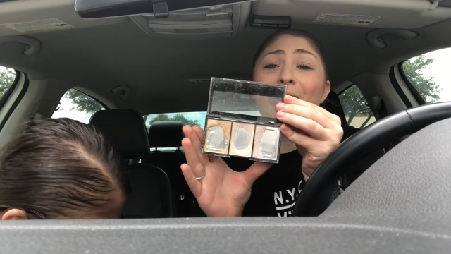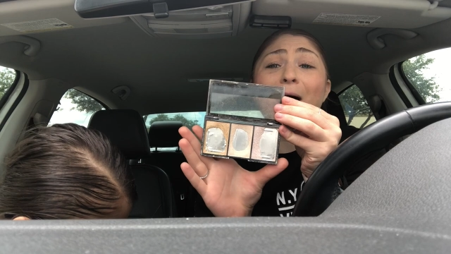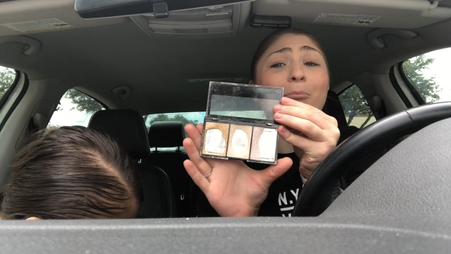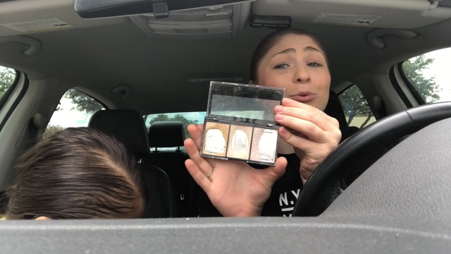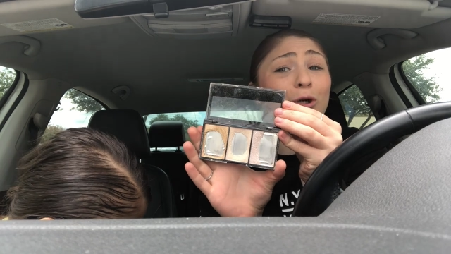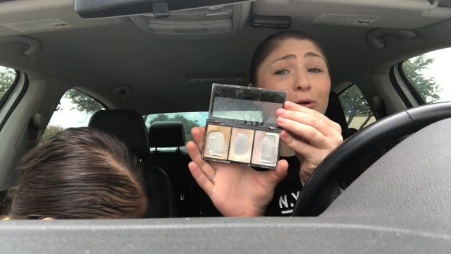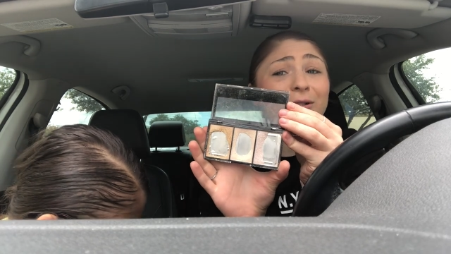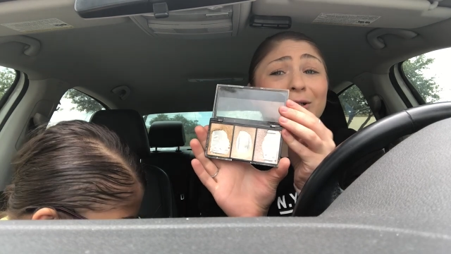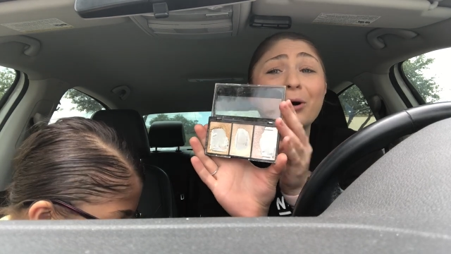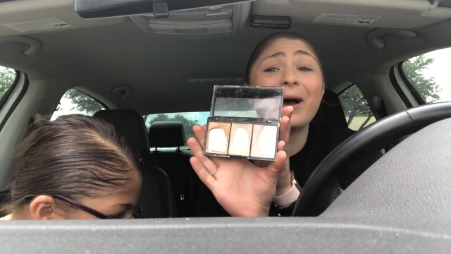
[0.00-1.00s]
yeah. Y'all, I'm
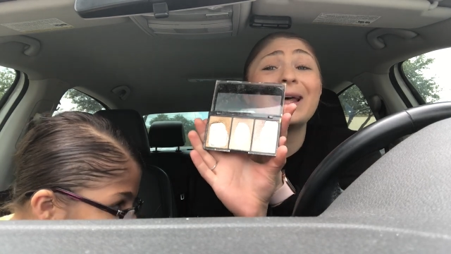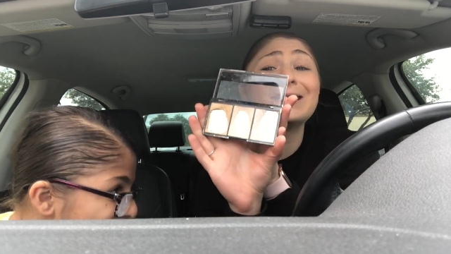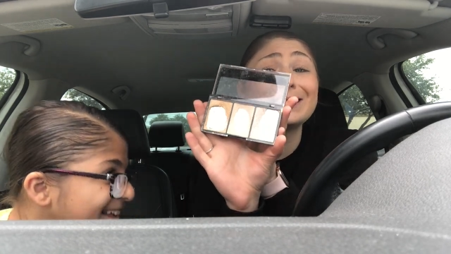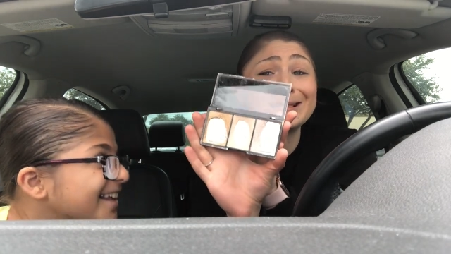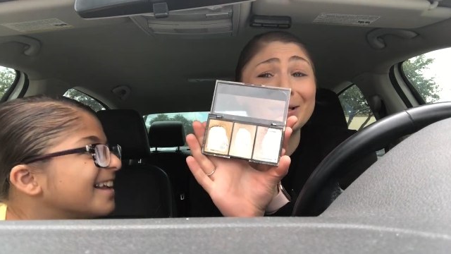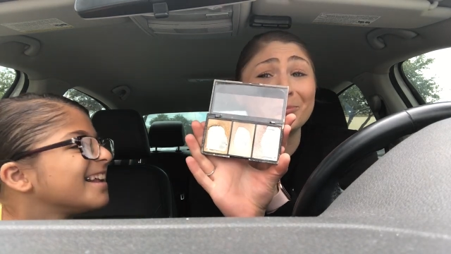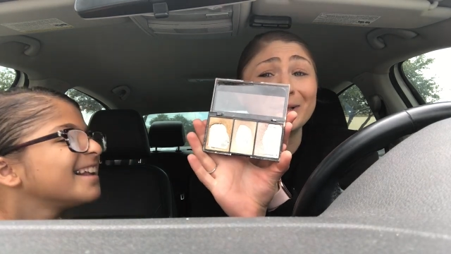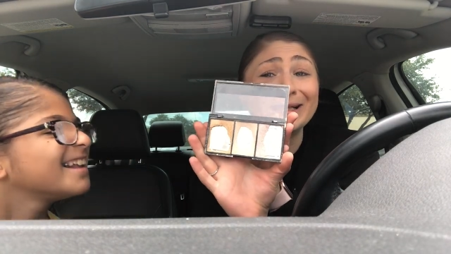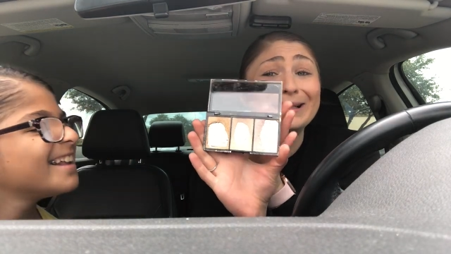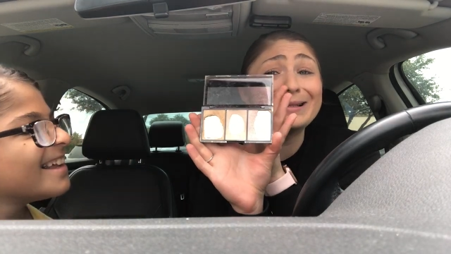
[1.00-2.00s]
broke. Go ahead and send
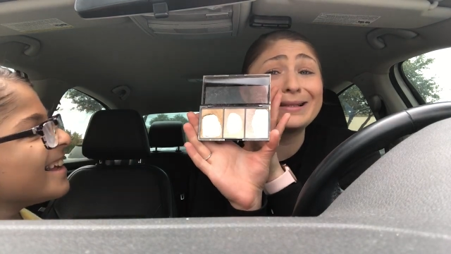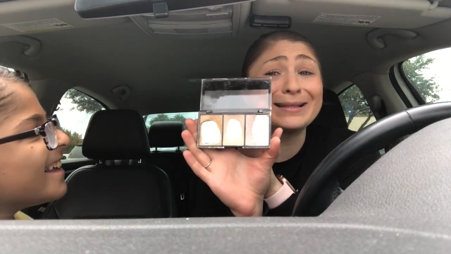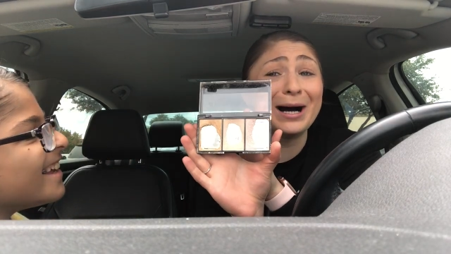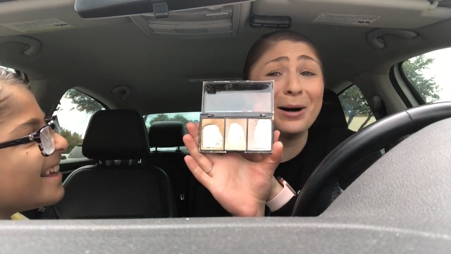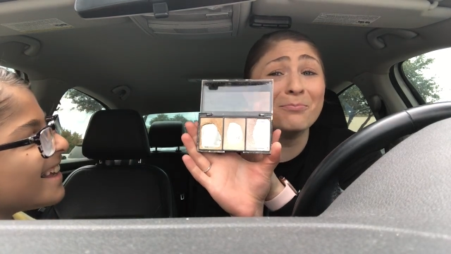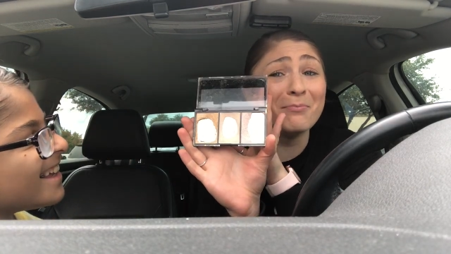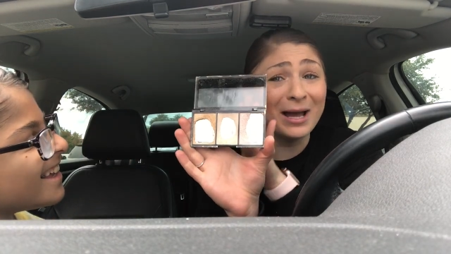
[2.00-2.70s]
me some